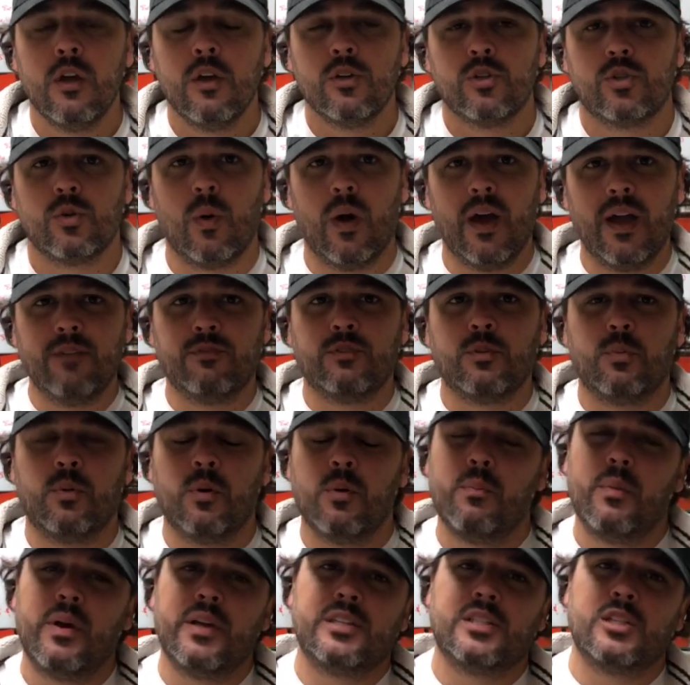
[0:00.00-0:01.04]
So I have to
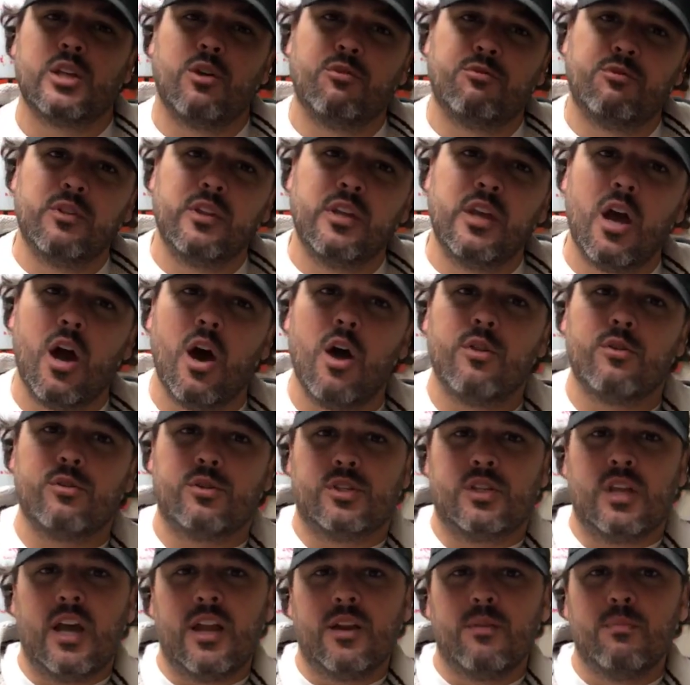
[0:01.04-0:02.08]
put myself on the other
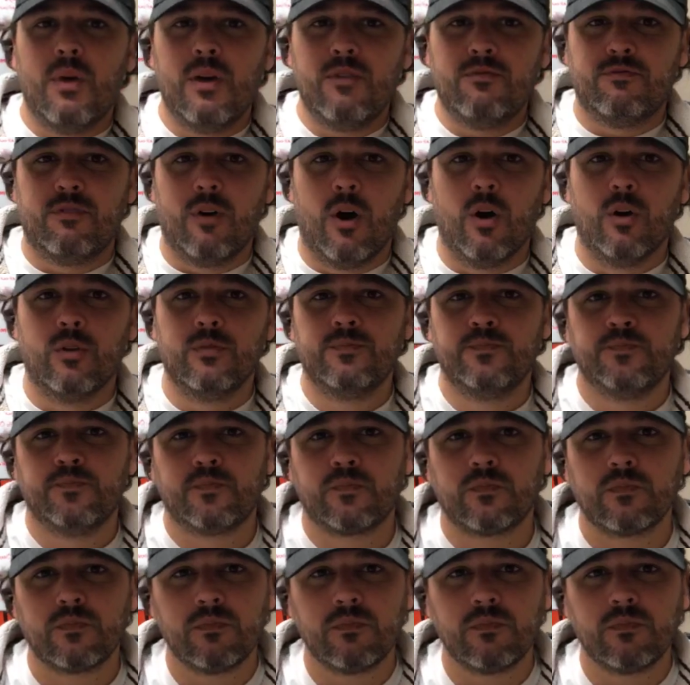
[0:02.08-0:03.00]
side of my phone,